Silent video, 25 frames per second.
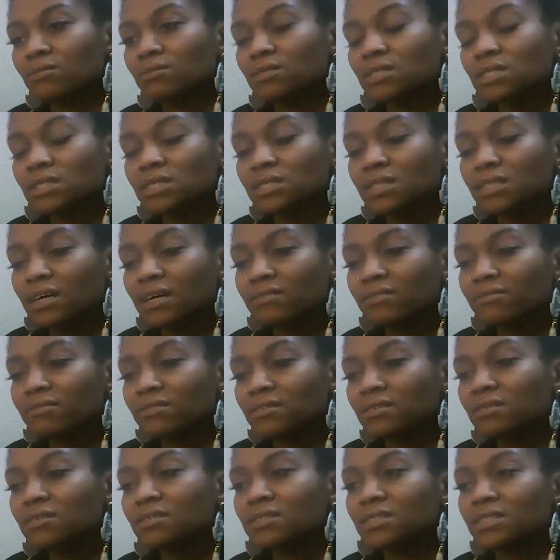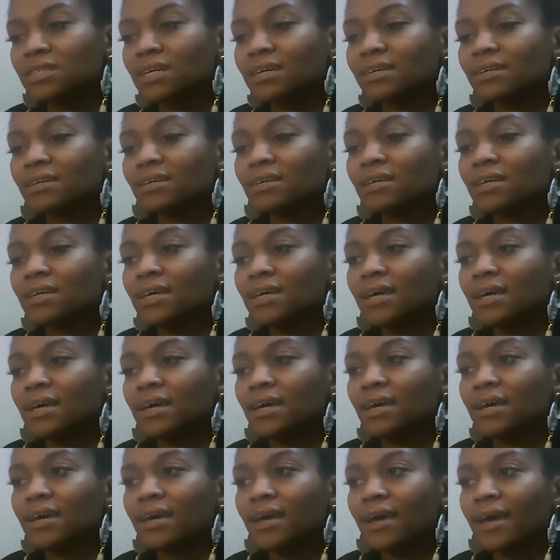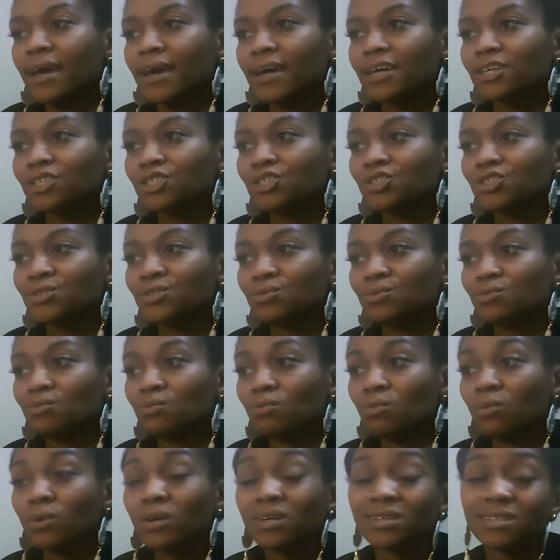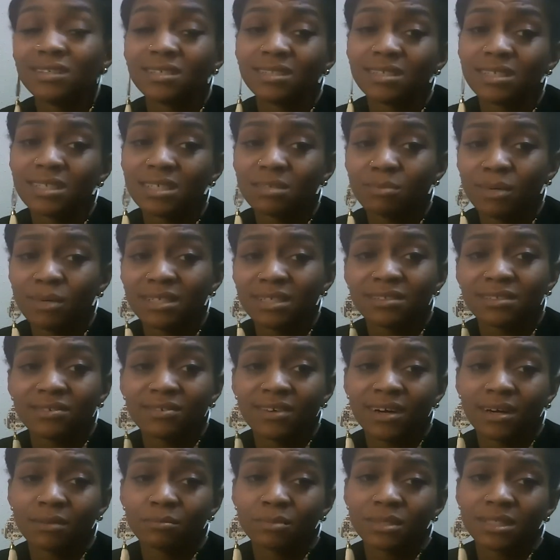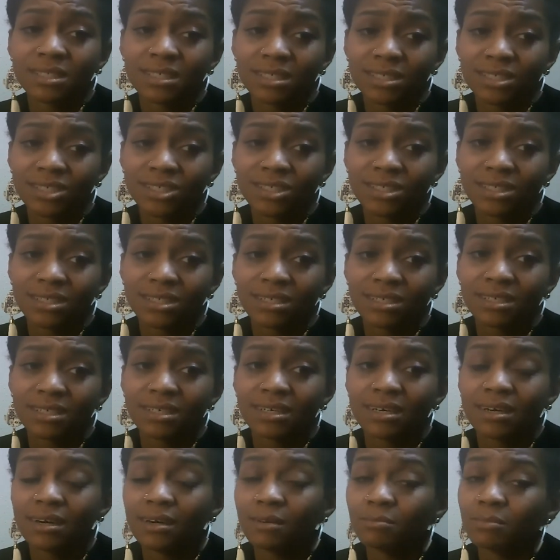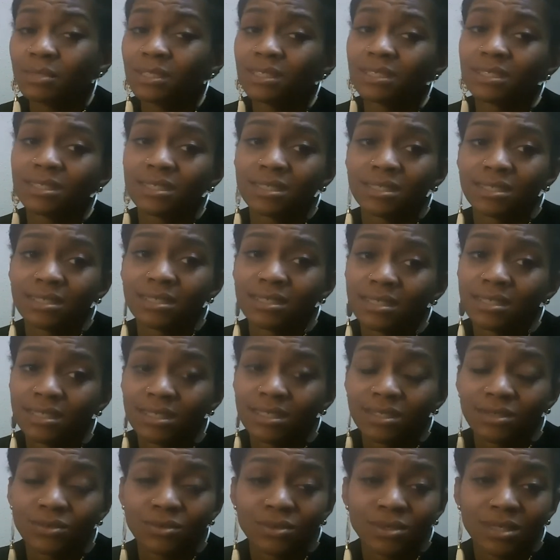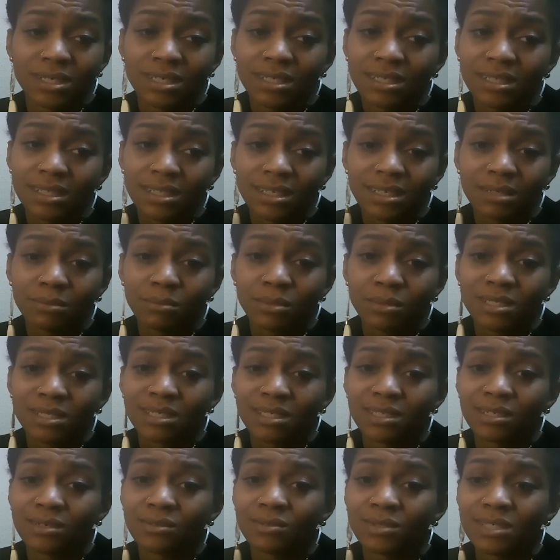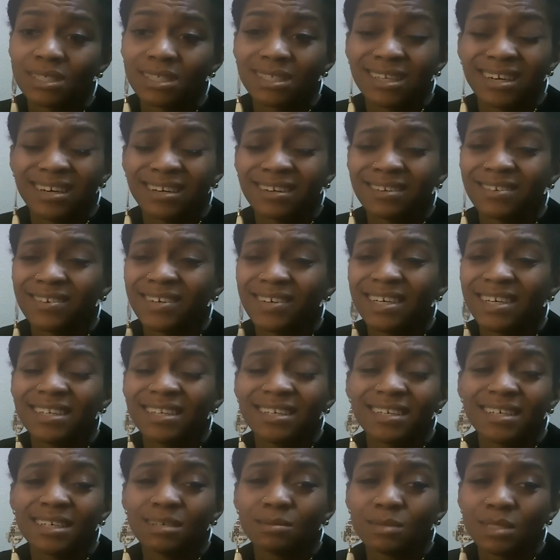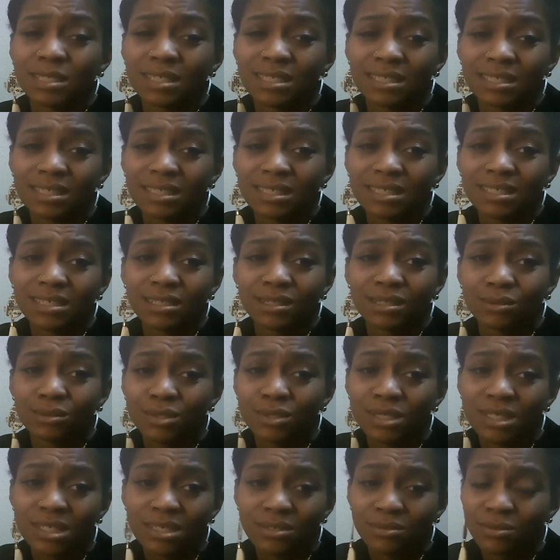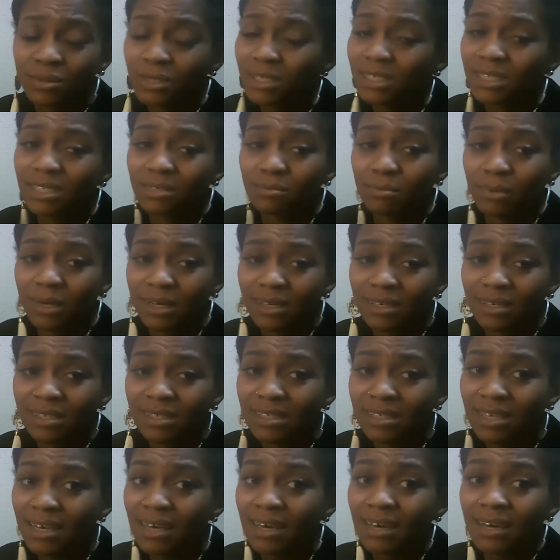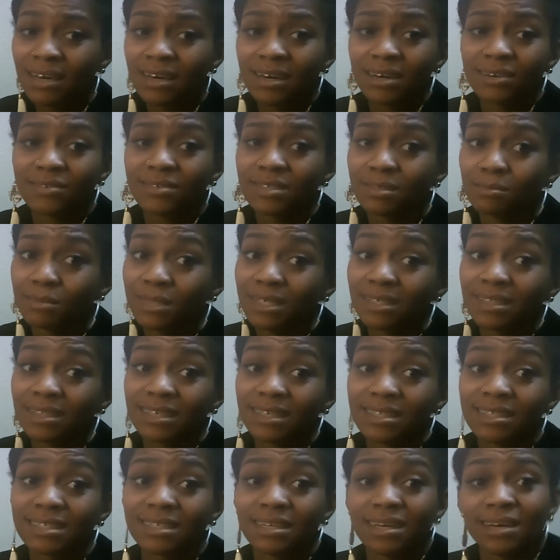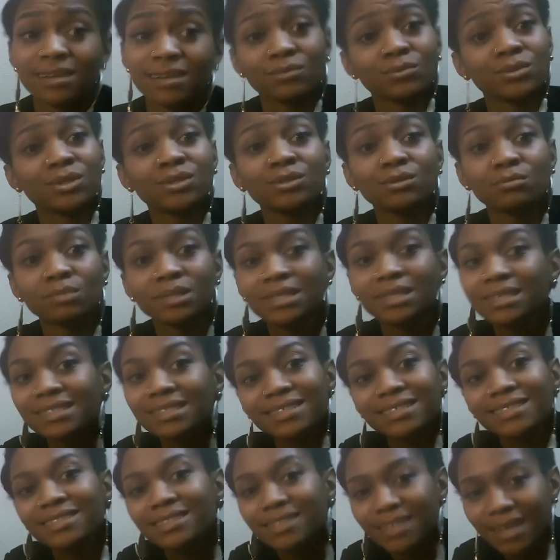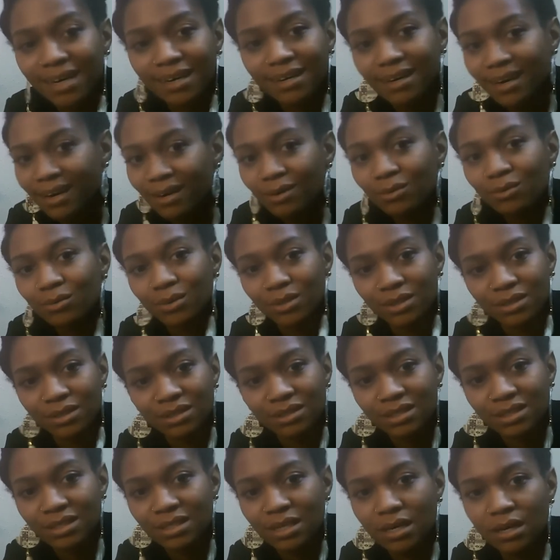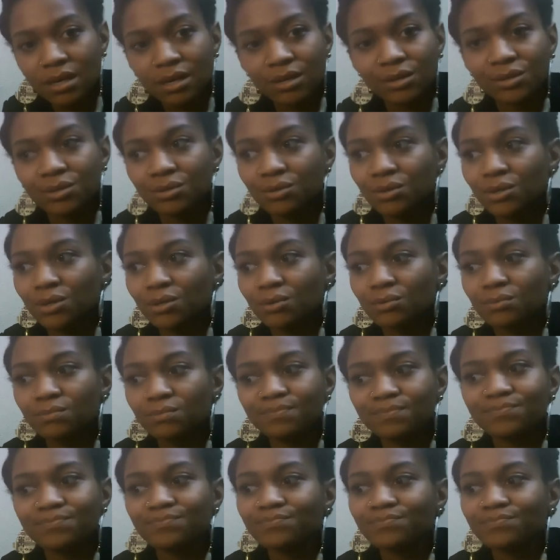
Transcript: else's life looks like it has you one in this space of competition and competition doesn't do anything but slow us down and it keeps us in this illusory space of something that's not real because it's not ours you know